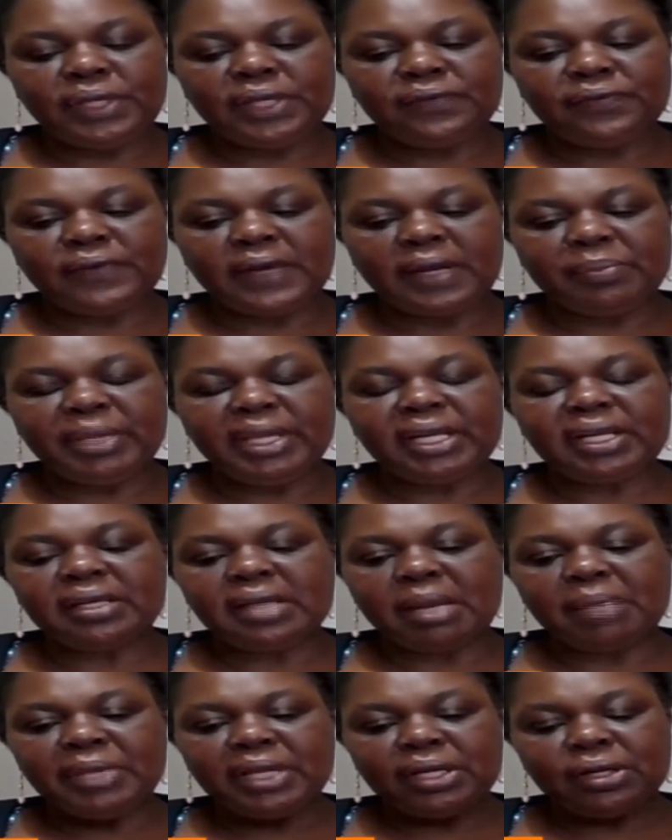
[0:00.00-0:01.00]
If I
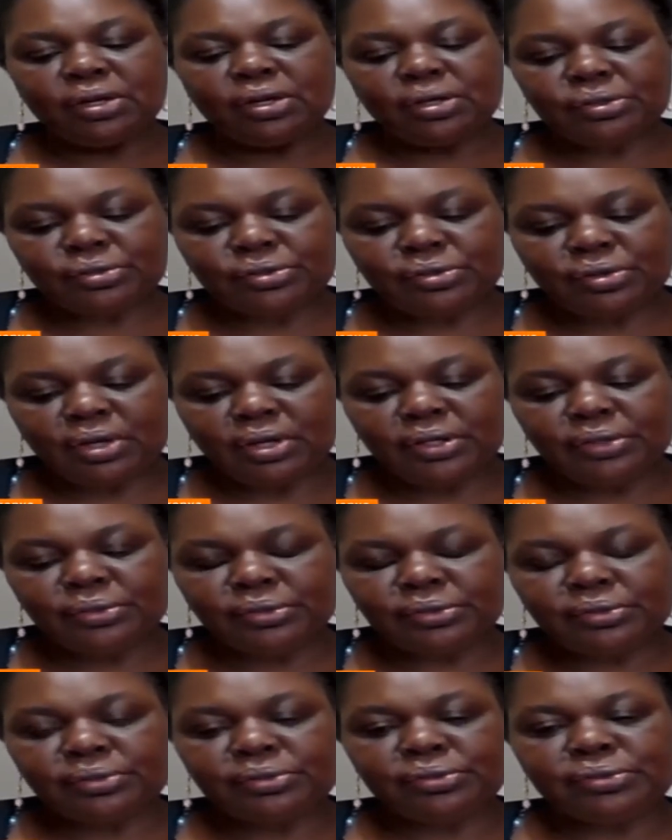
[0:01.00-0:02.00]
may draw
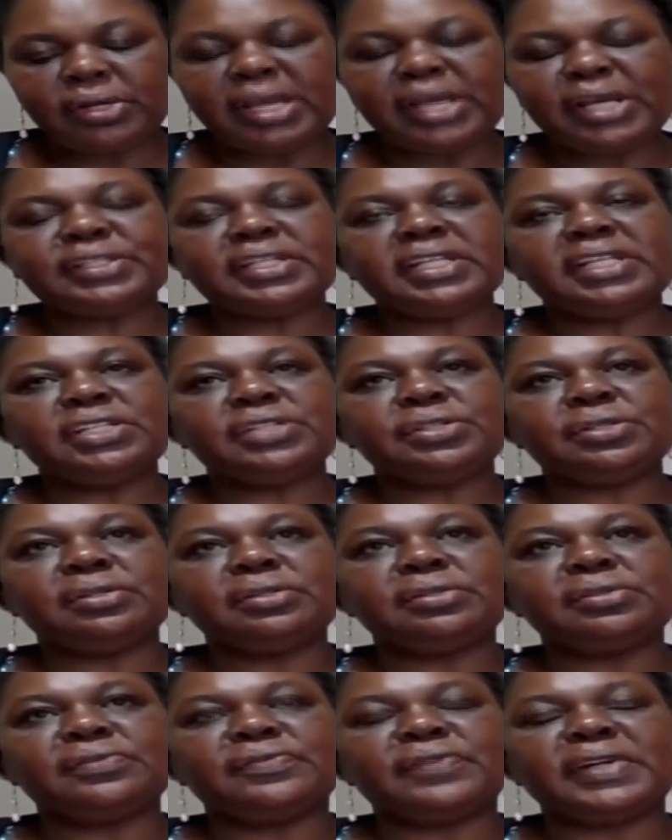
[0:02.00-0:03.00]
your
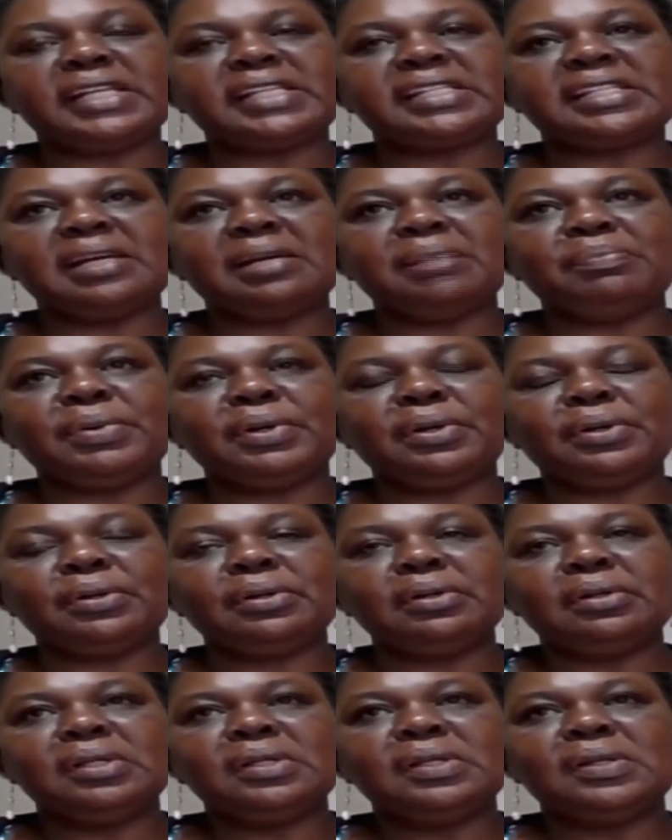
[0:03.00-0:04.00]
attention to, for
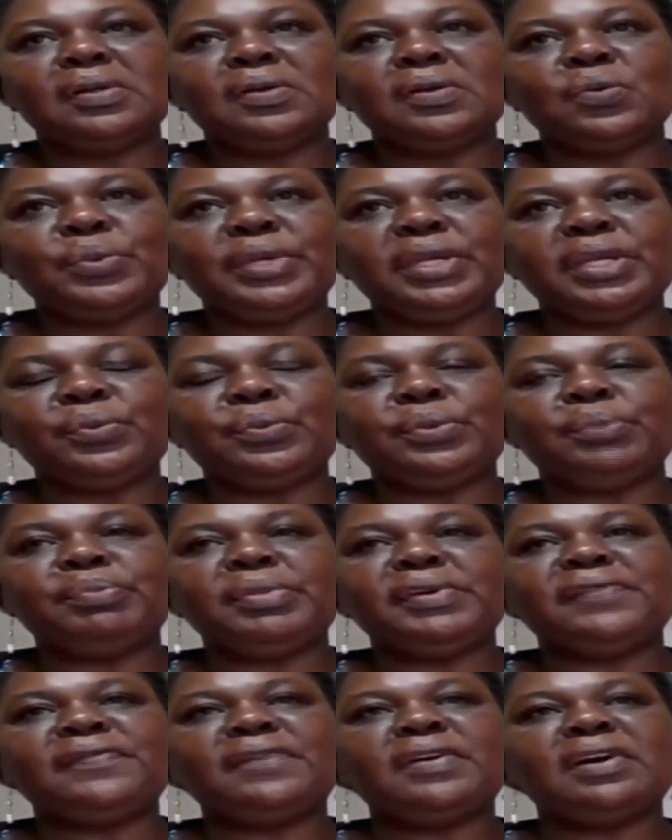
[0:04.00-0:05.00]
example,
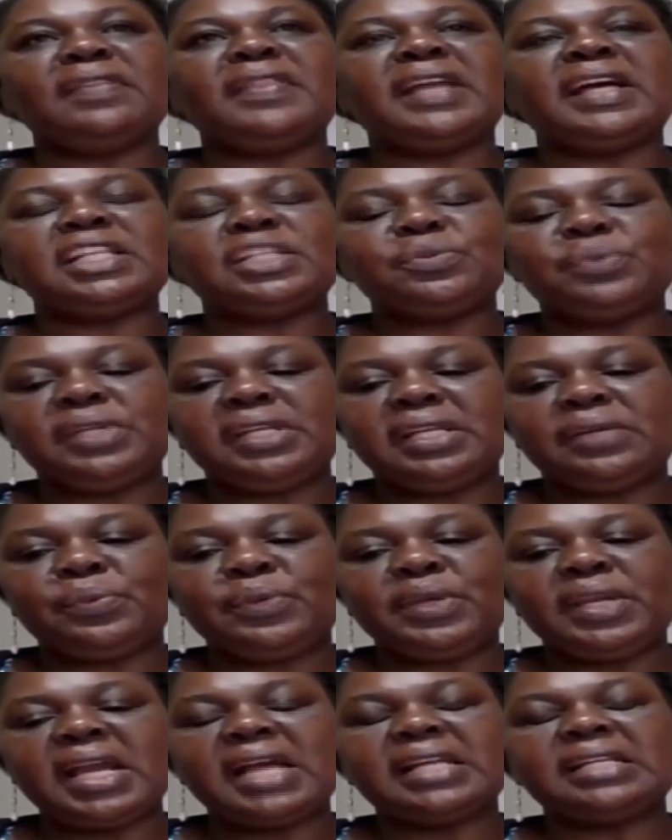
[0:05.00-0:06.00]
before that
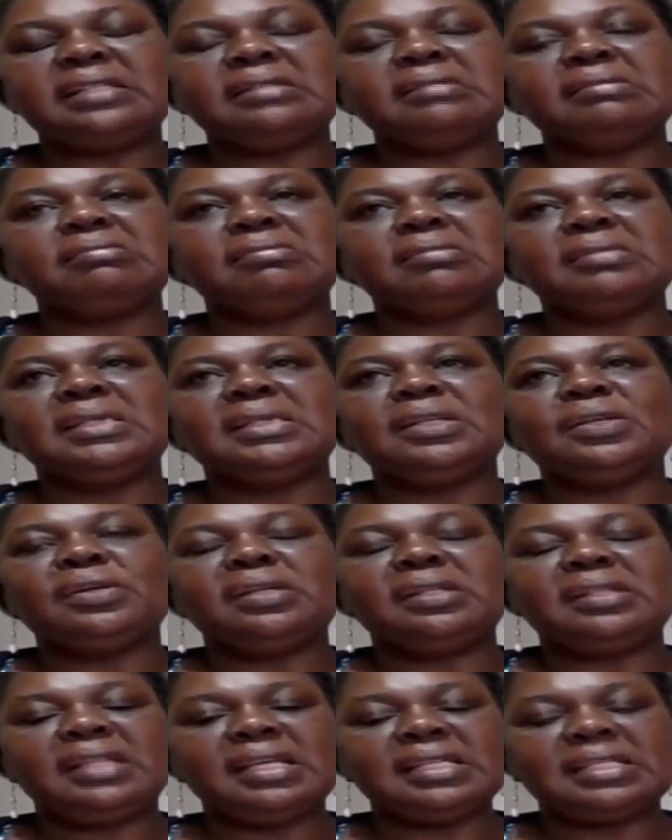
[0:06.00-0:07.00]
we had
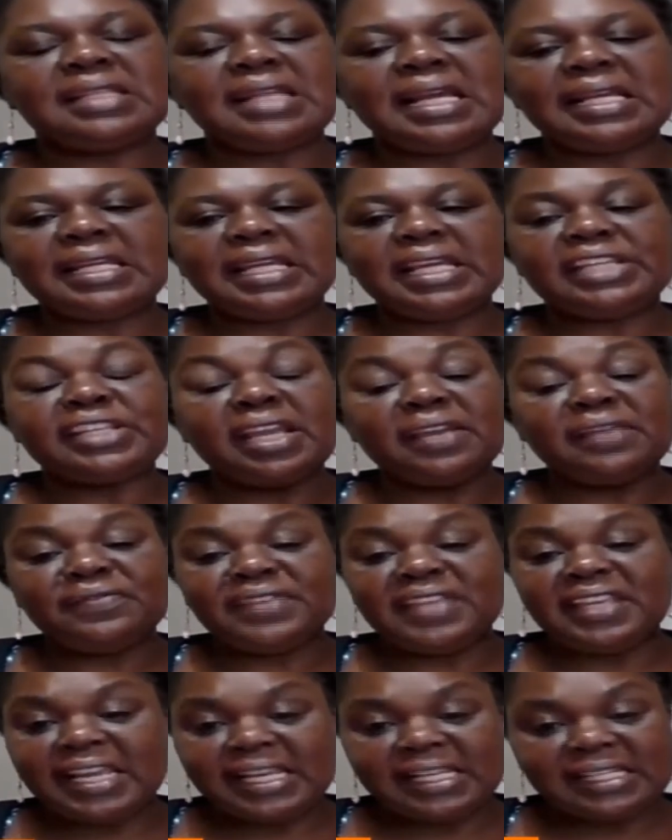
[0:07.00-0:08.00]
things like
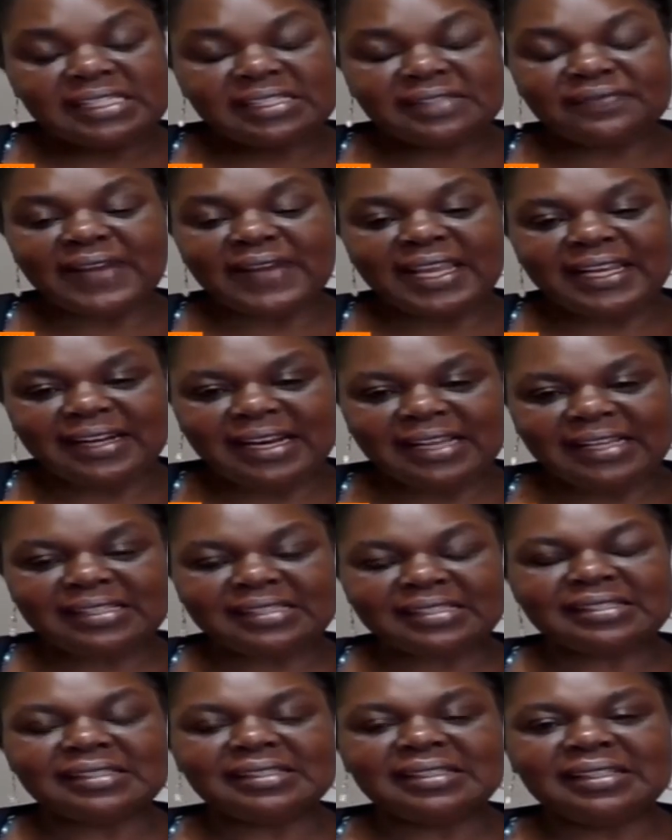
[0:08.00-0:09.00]
HIV/AIDS
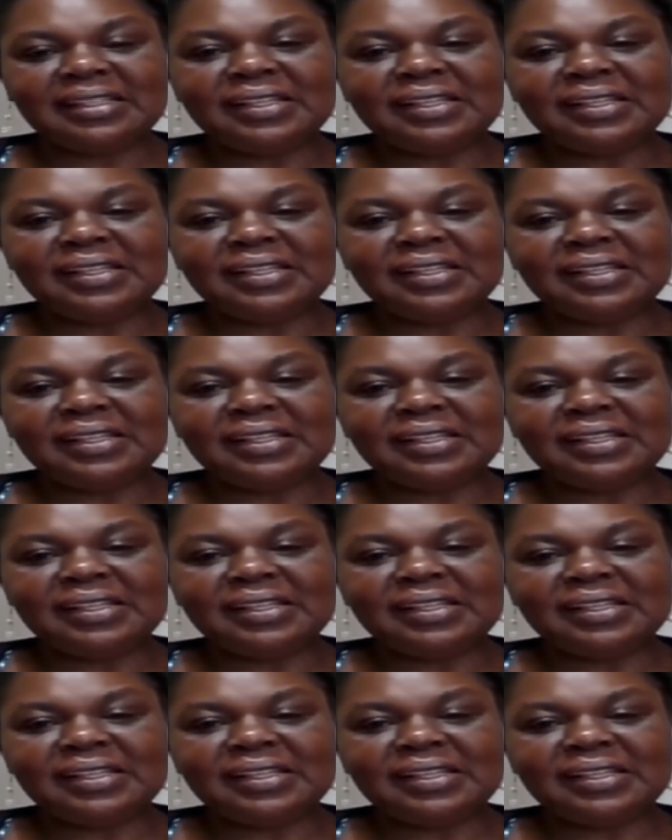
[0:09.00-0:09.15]
virus, yeah,